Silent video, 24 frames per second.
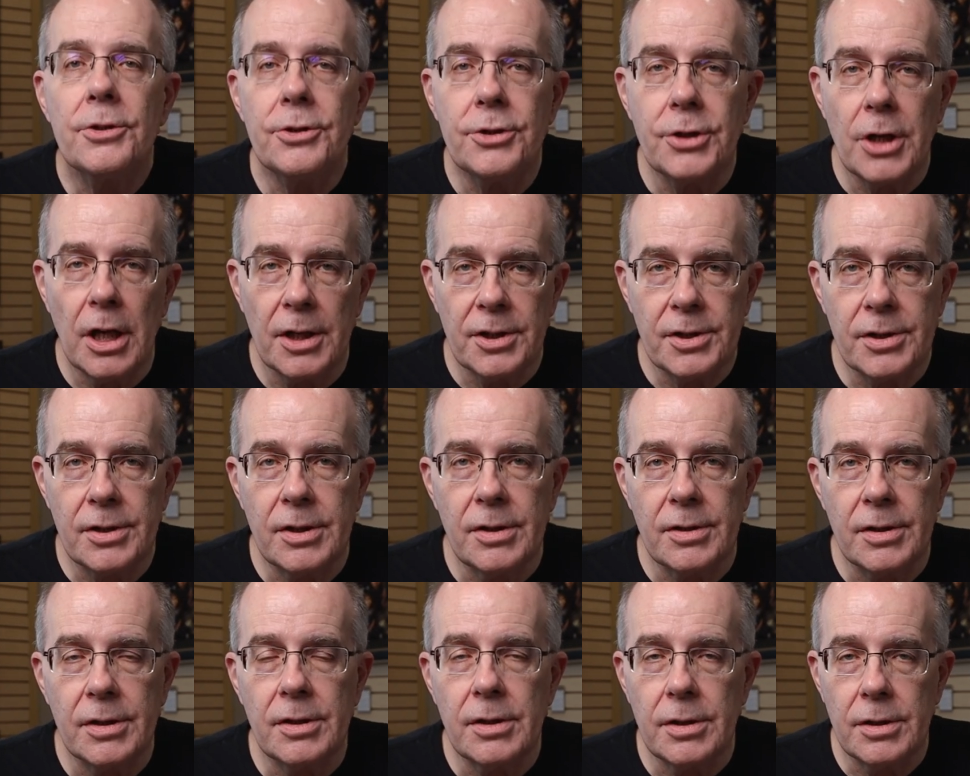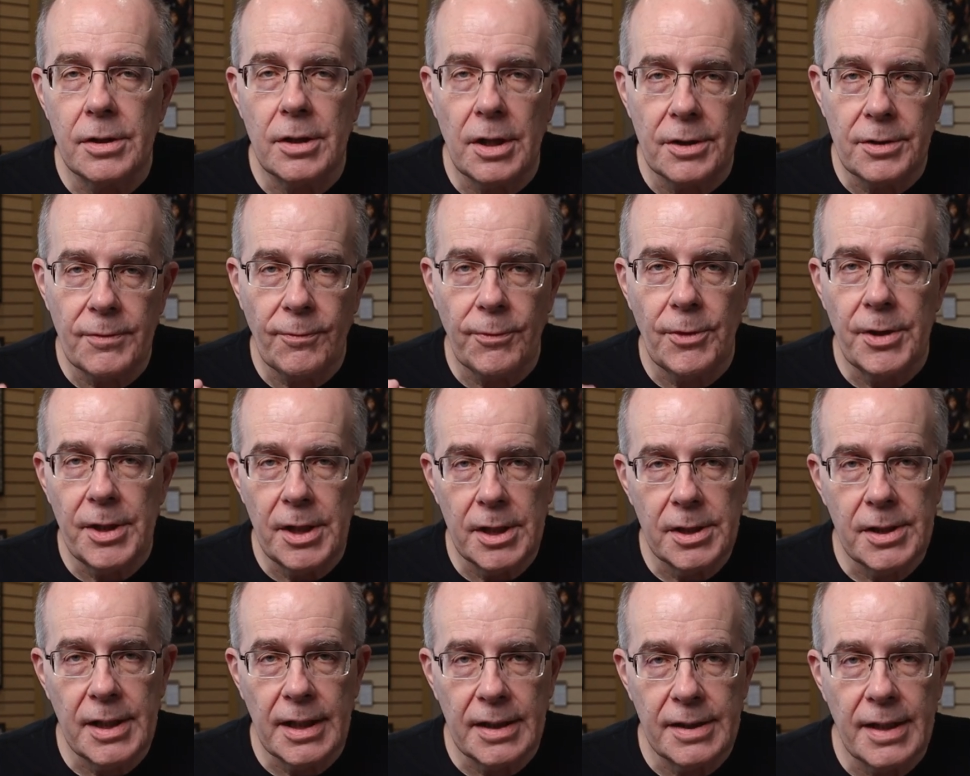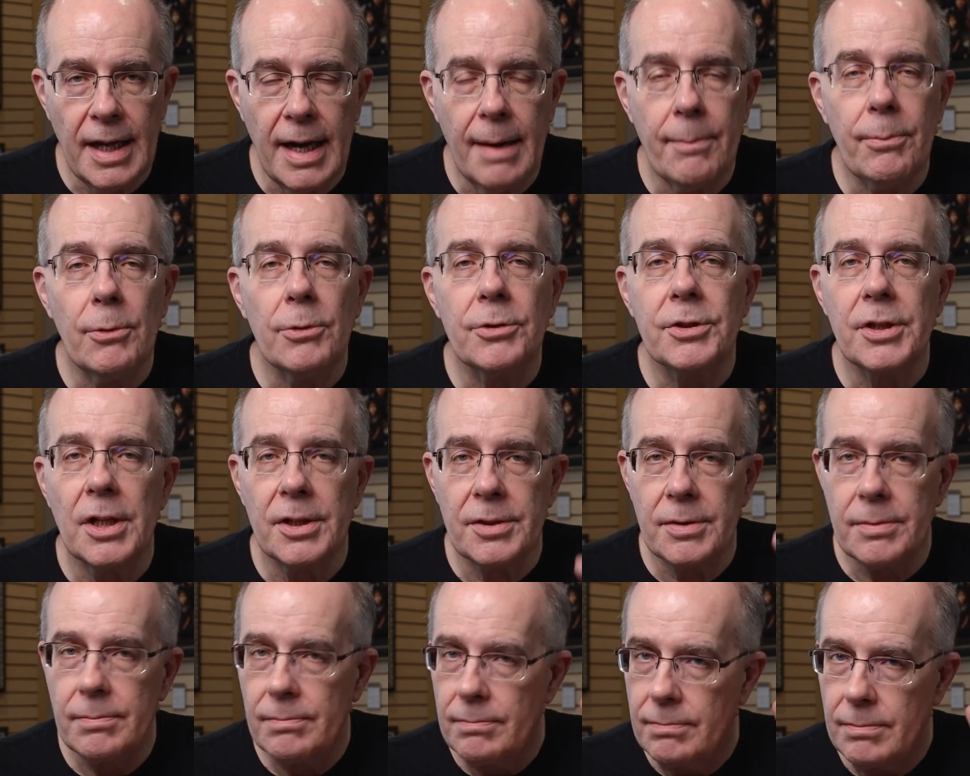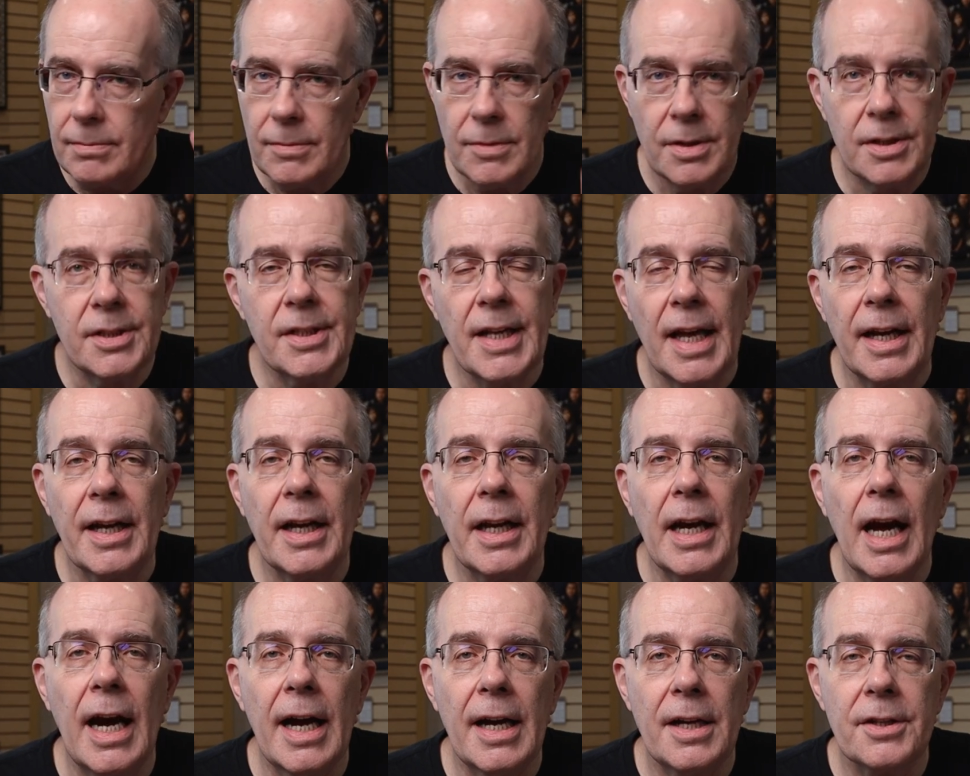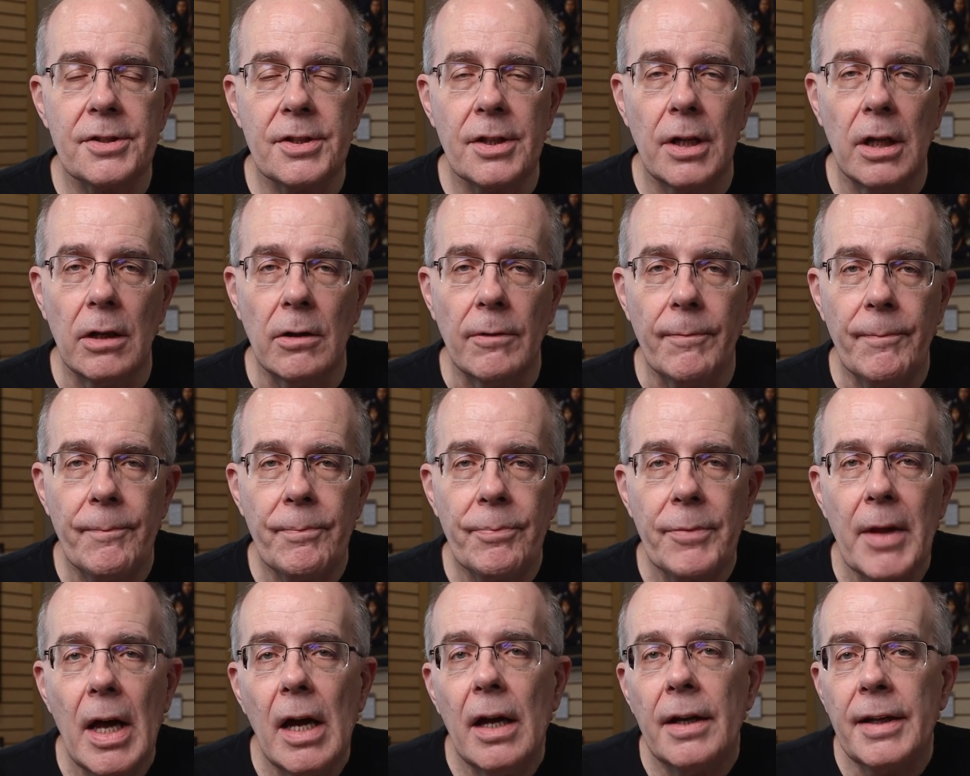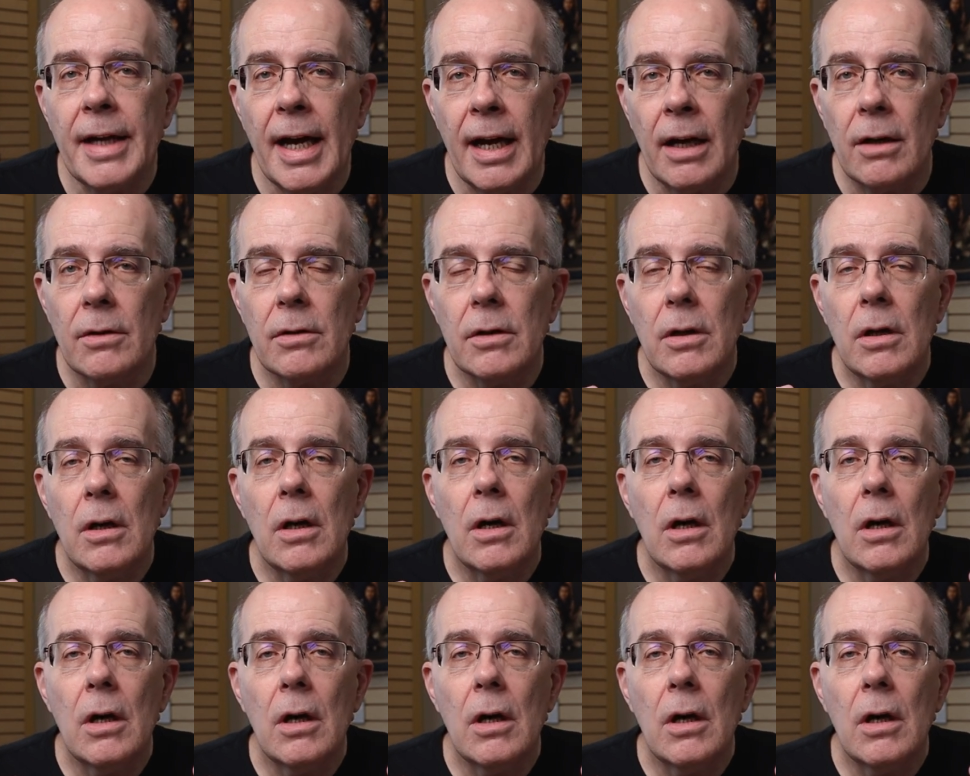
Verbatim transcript: Just, to, just for this example, just set an I S O. Now,